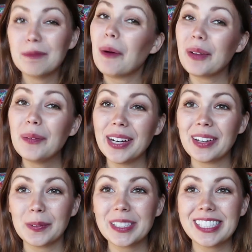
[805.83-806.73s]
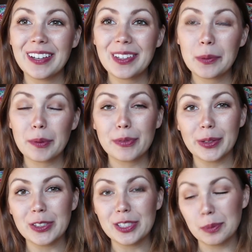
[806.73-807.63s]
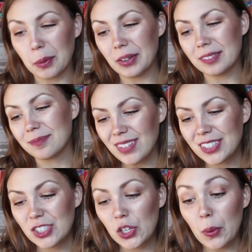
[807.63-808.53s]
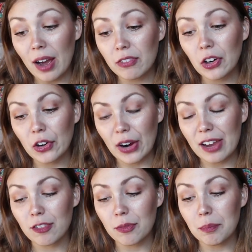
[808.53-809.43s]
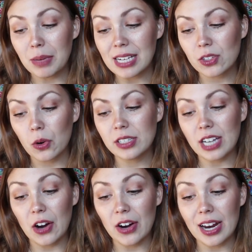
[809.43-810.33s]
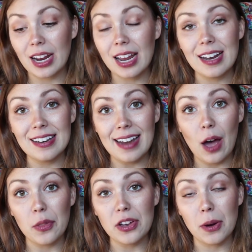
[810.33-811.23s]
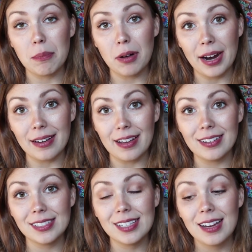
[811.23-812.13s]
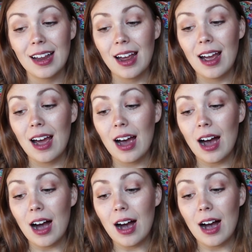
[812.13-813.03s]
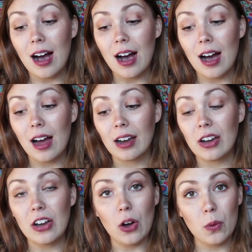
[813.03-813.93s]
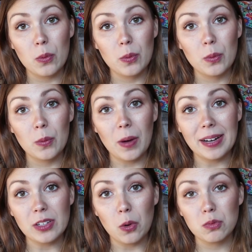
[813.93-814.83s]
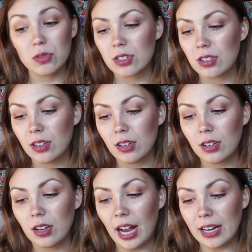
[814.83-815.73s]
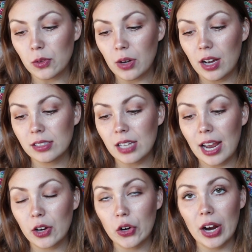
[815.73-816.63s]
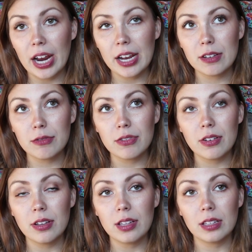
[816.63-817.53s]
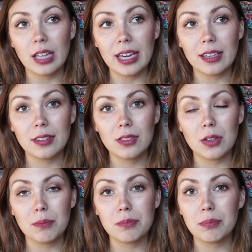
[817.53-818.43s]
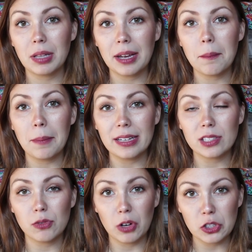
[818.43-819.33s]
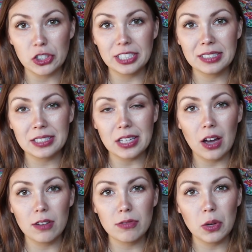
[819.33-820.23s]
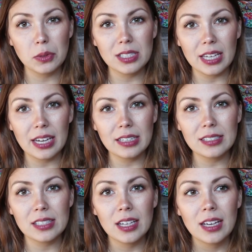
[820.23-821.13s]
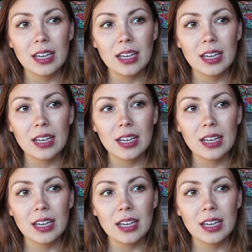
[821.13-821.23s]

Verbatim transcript: but we will. We'll tell you before she's born. Do you ever crave meat or dairy now that you're pregnant? Uh, no, I don't. I do not. I crave like the plant-based versions of those things.